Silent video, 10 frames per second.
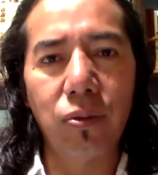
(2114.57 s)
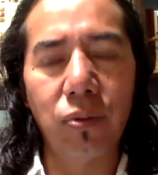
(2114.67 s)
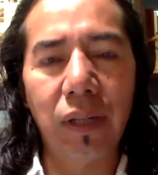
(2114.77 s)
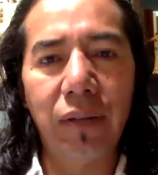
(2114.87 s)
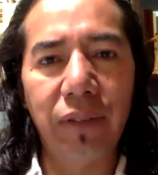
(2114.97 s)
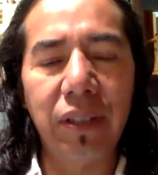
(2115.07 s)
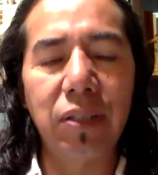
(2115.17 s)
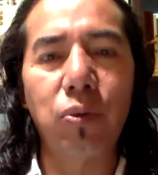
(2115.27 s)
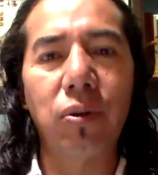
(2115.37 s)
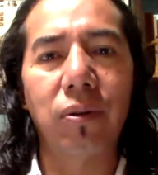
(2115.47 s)
to live in this
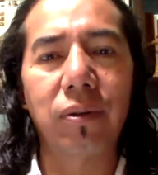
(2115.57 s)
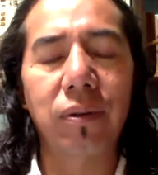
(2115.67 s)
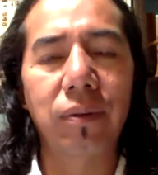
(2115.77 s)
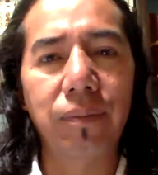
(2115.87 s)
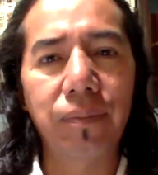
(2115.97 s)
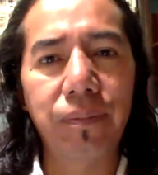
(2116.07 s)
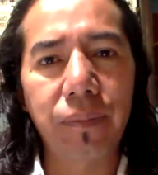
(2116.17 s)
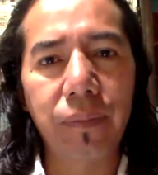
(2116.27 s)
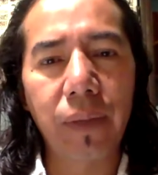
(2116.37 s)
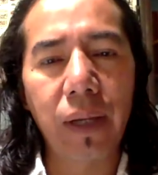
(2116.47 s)
world.
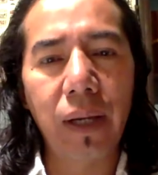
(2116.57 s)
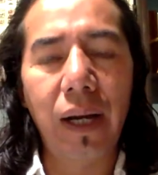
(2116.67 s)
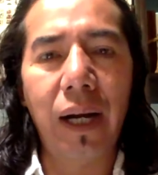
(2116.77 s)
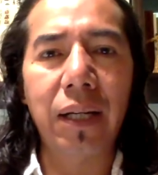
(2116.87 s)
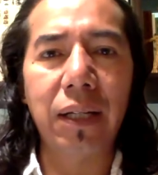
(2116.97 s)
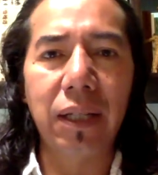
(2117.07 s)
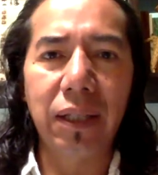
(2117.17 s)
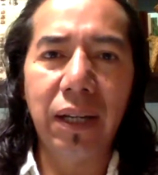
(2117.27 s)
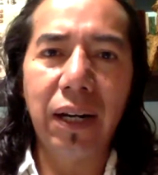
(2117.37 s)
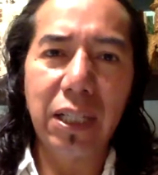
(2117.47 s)
And
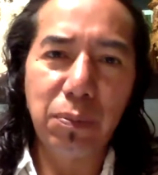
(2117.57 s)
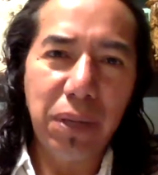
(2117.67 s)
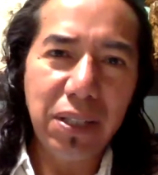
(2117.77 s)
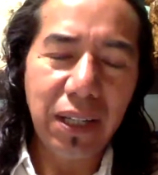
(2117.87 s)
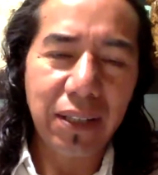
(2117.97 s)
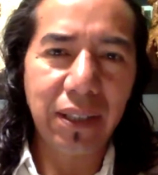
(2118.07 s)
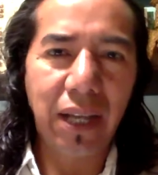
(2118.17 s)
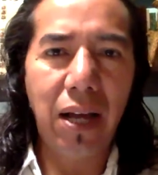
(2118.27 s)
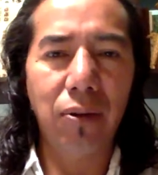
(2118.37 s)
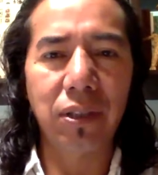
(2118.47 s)
there are special
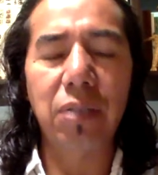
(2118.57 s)
sounds,